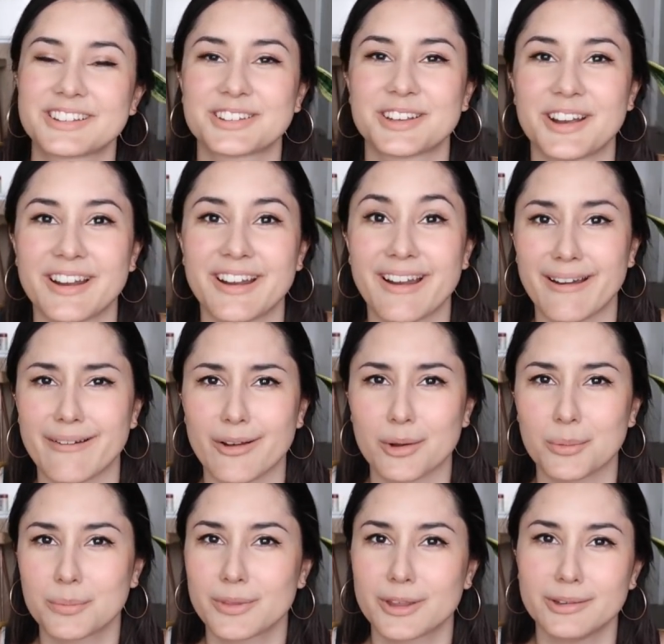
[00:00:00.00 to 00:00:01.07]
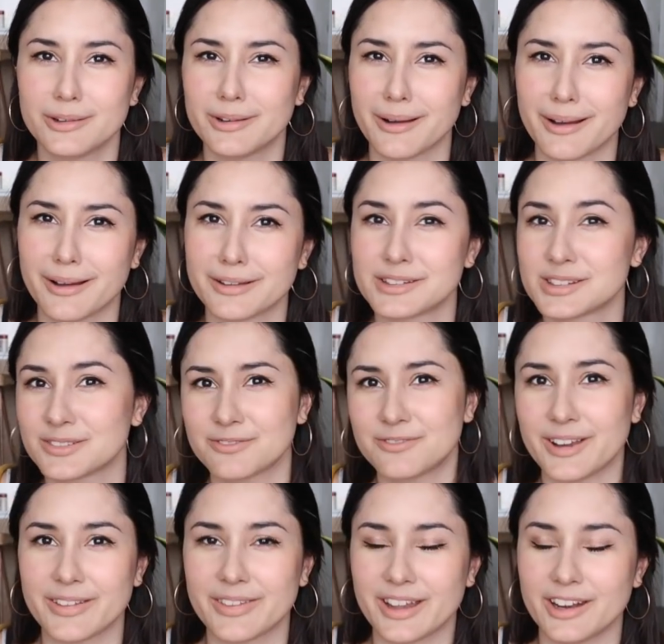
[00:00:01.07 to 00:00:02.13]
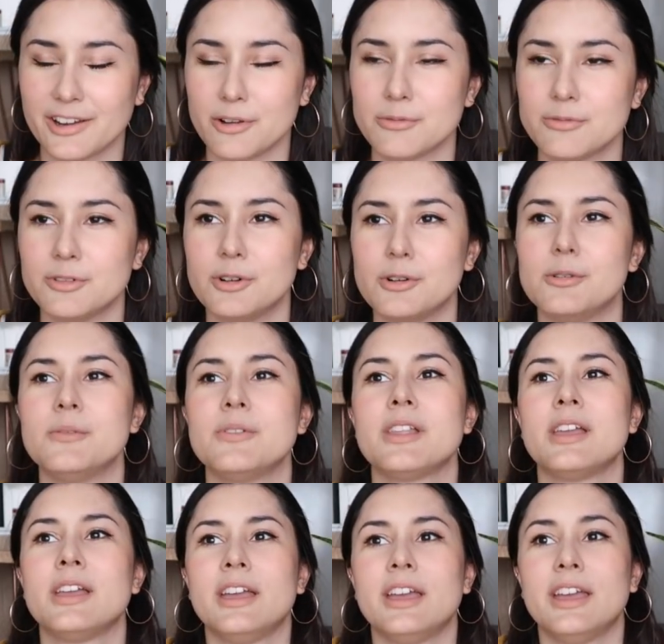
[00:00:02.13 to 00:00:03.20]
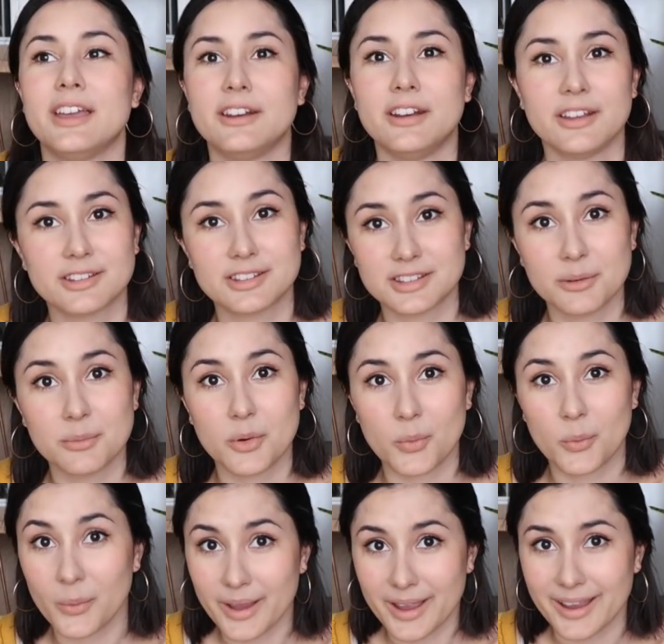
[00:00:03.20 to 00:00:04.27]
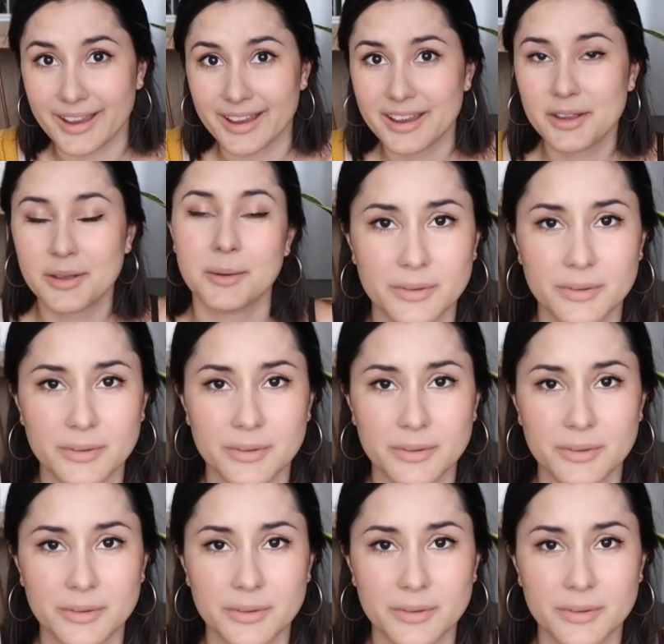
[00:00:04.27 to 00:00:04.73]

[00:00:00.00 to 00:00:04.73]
So I hope that you guys found that helpful in some way.